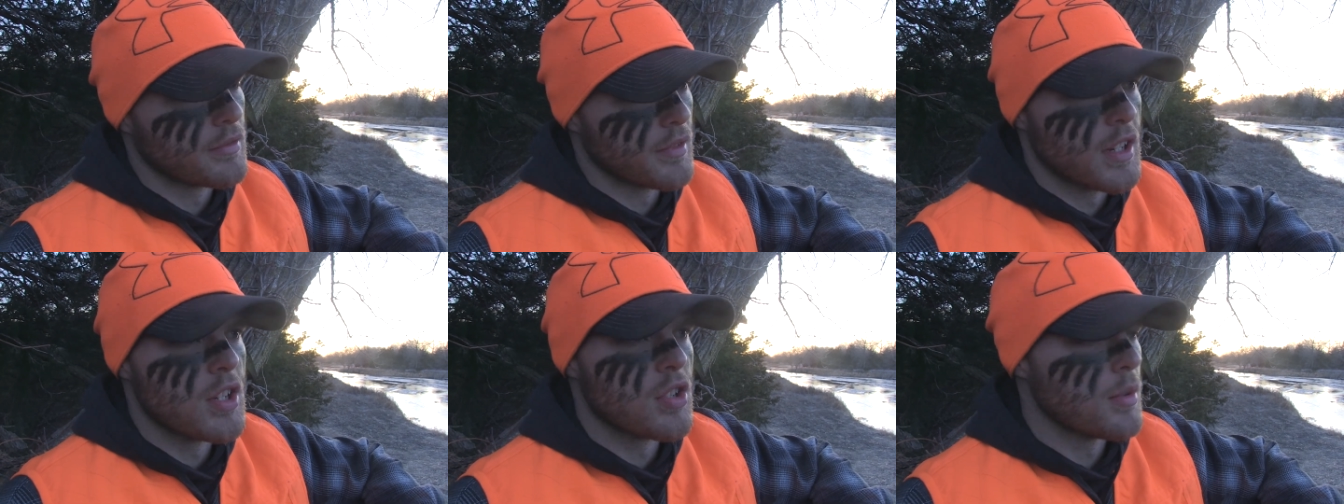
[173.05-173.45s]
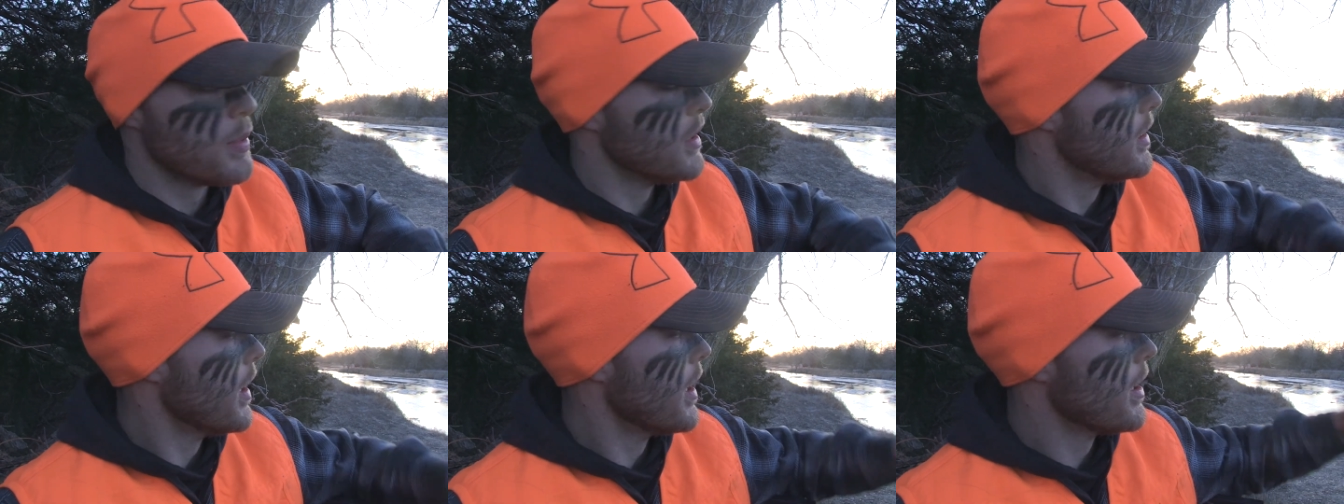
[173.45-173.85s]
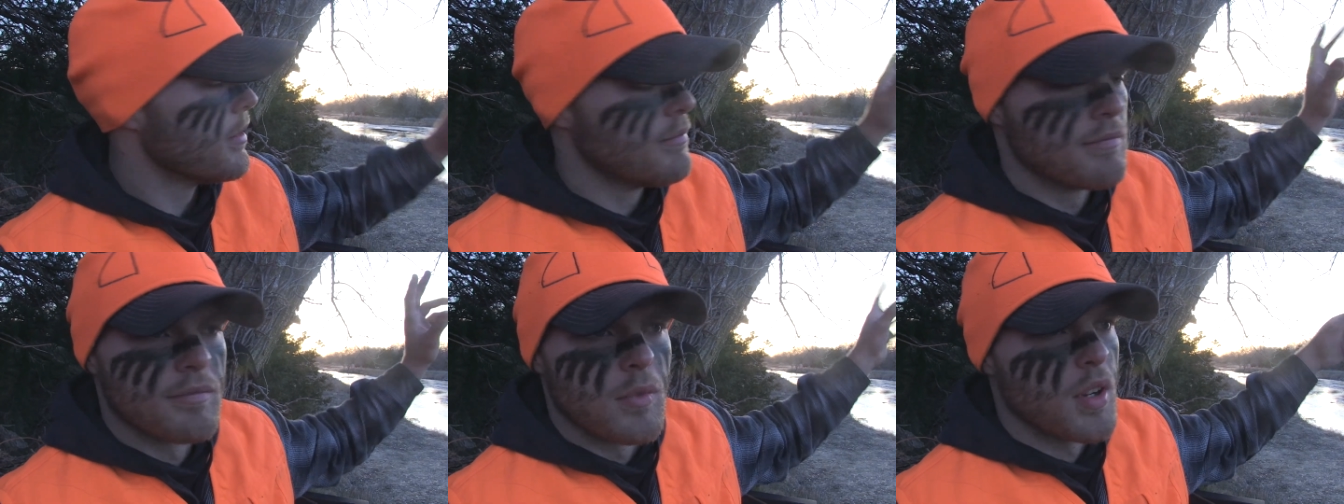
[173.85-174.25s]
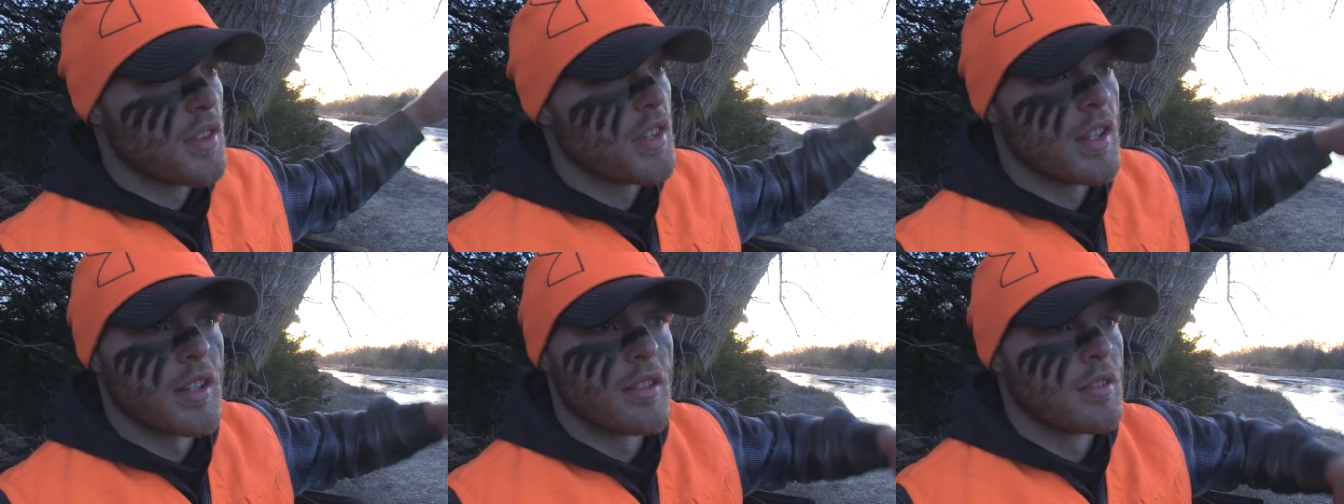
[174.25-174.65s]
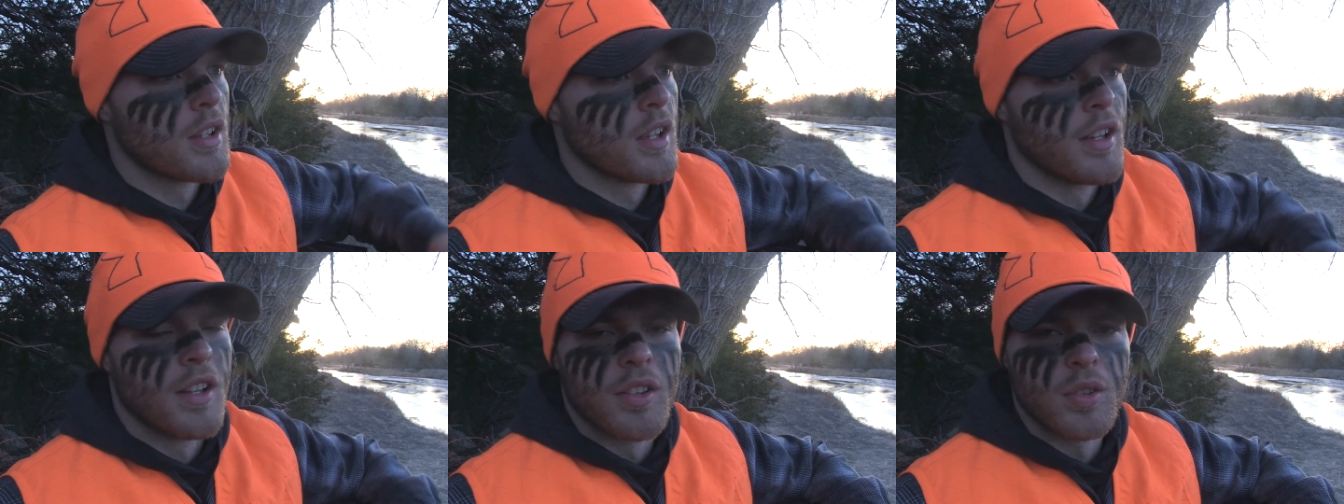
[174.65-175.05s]
He should be dead within
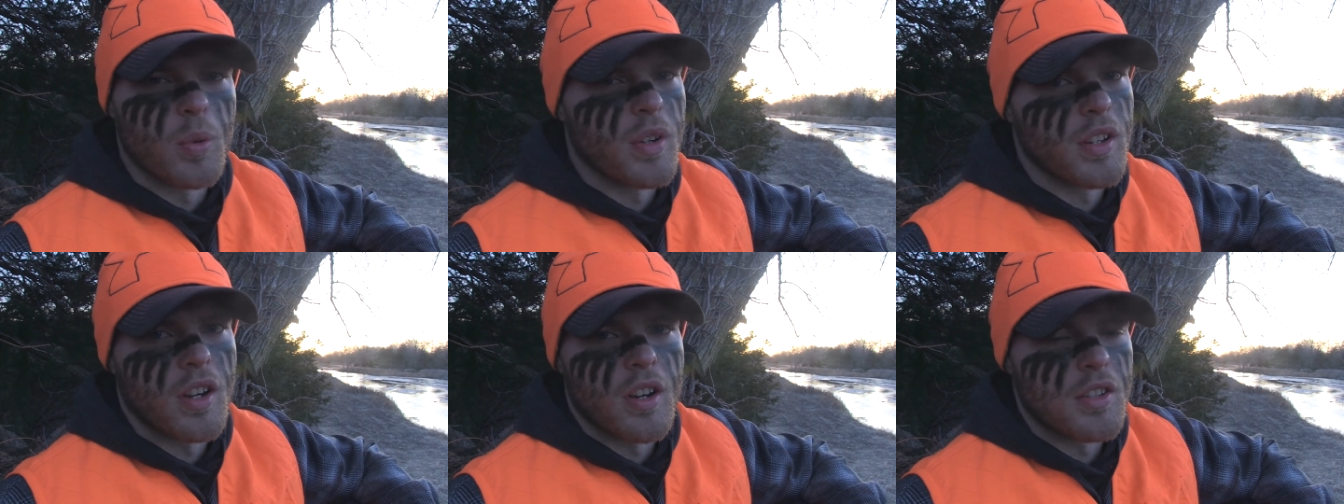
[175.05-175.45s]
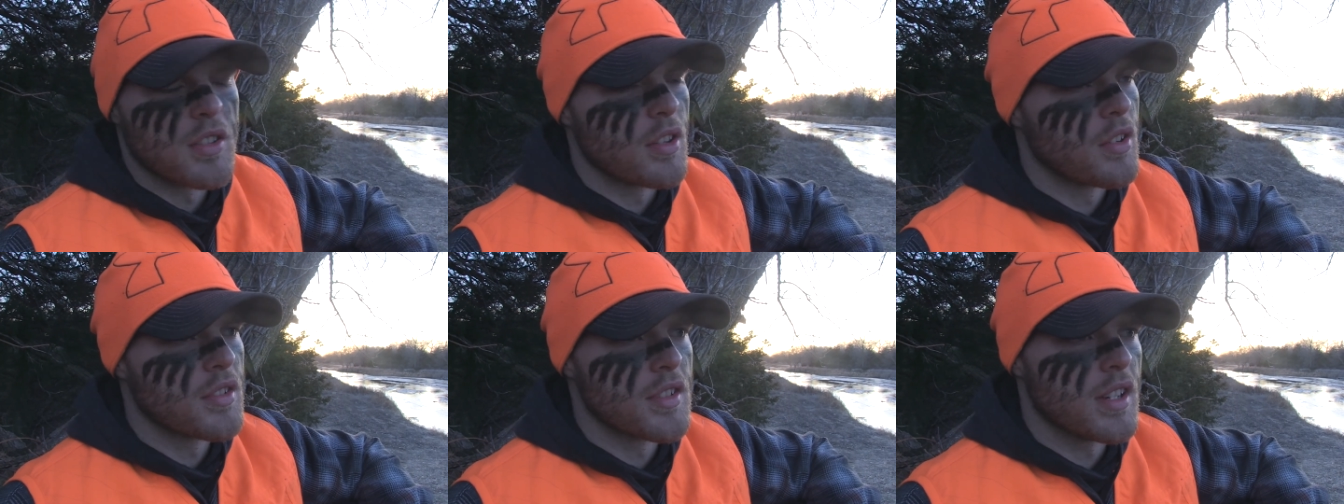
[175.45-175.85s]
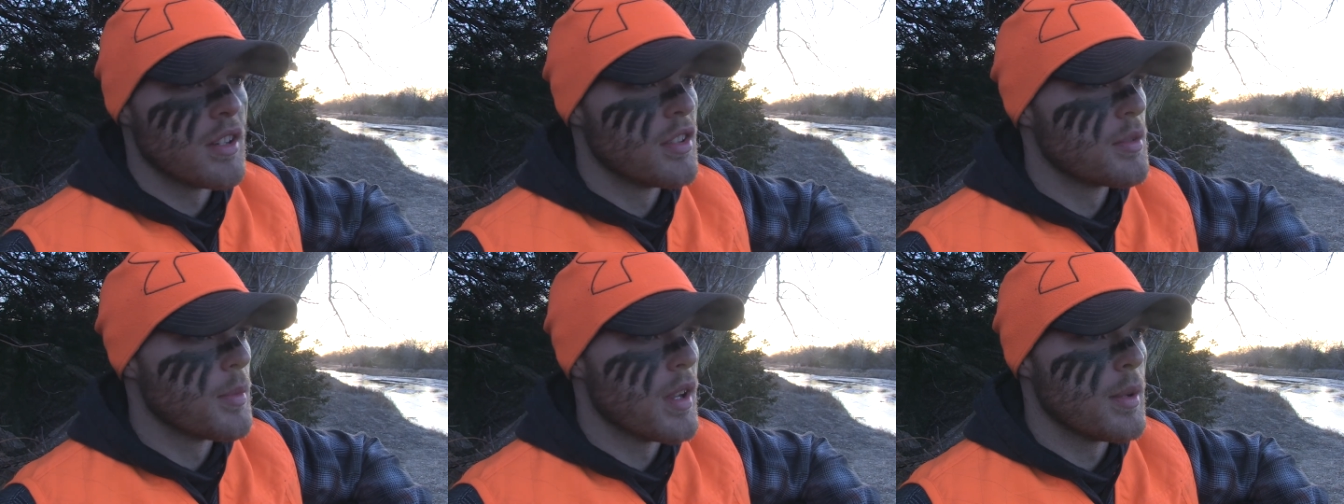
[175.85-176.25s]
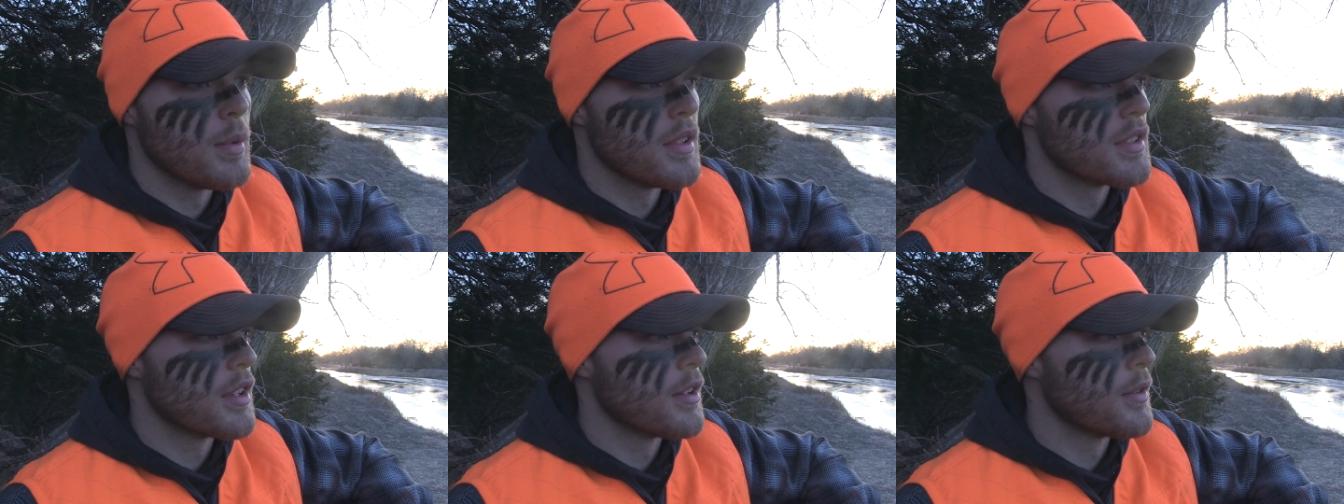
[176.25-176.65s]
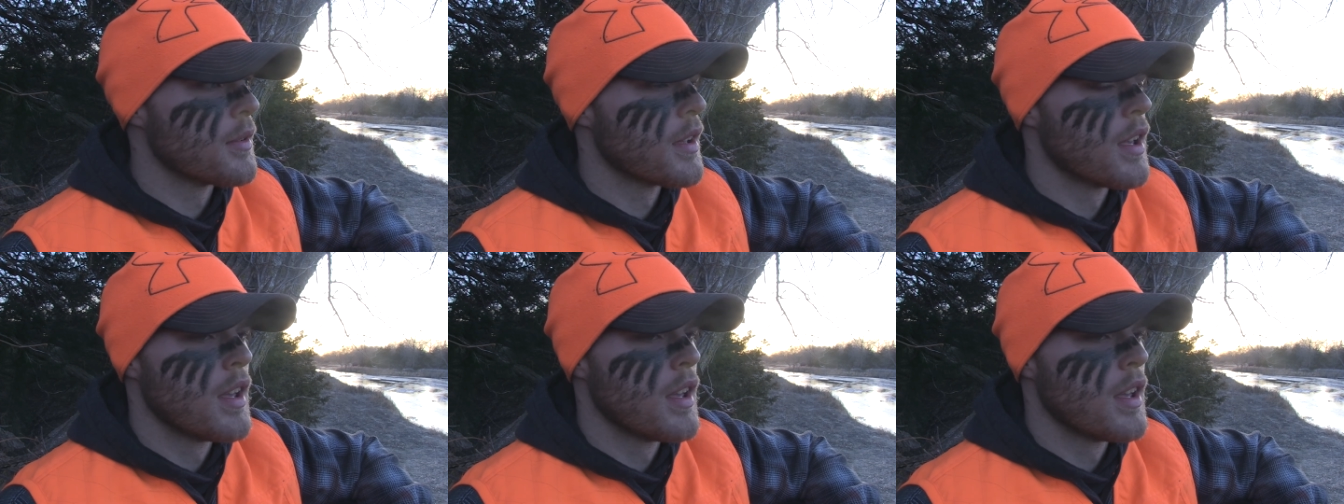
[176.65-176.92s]
20 yards of those cedars, maybe. So